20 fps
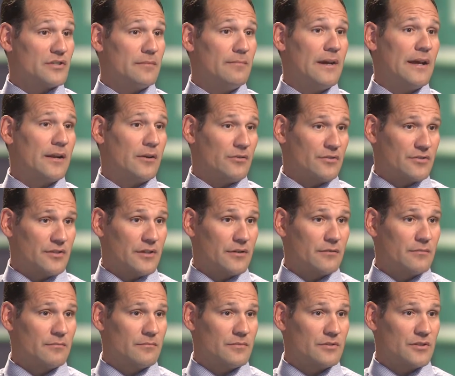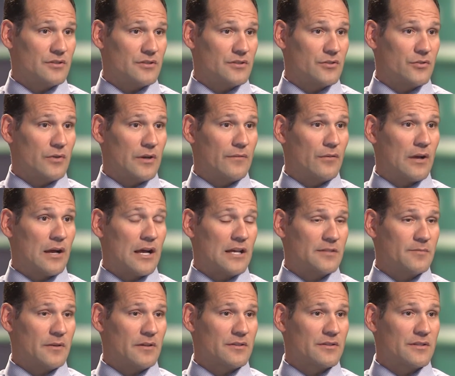medical center, such as Greenville
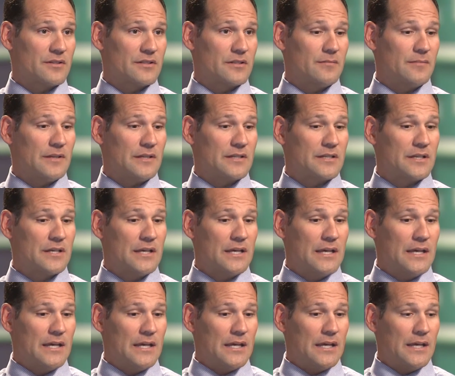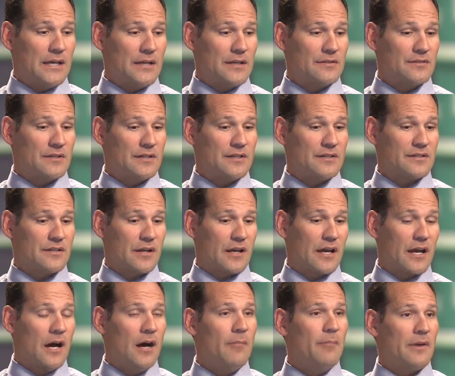Hospital System, is it is
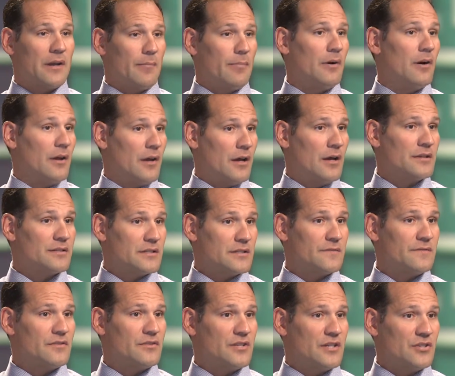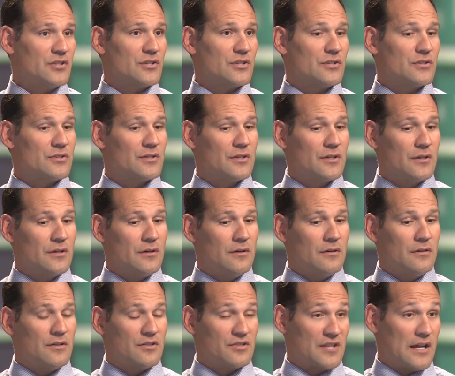incumbent upon us as physicians
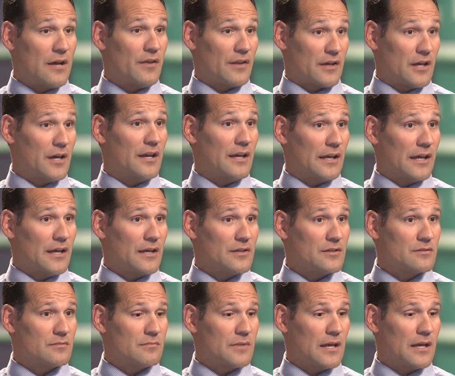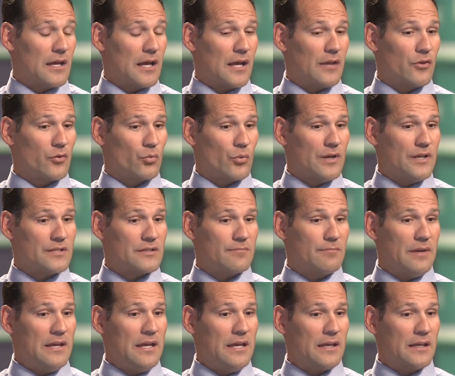to stay on the cutting edge. And the reason
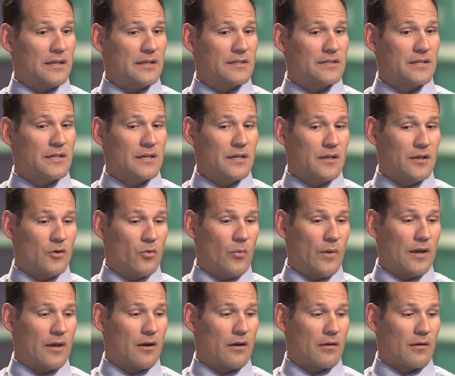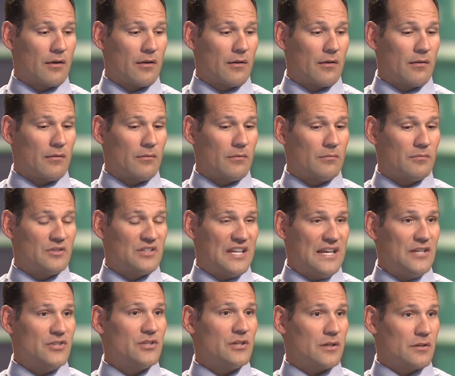being is we are
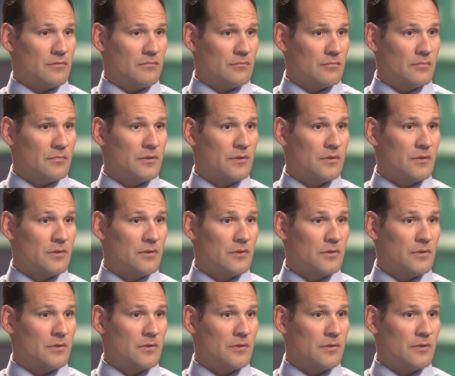teaching